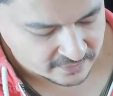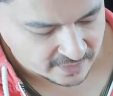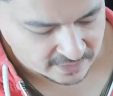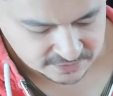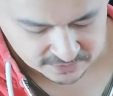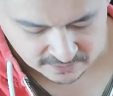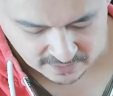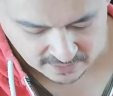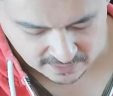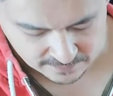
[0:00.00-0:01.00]

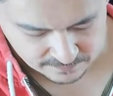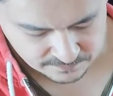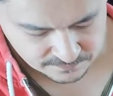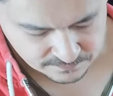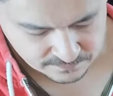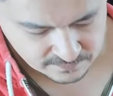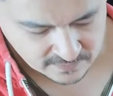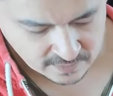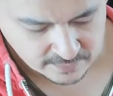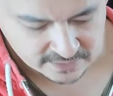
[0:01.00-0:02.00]
actual
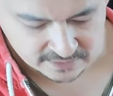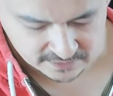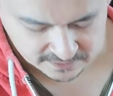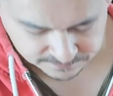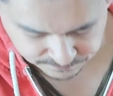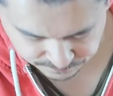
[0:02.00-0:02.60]
buttons.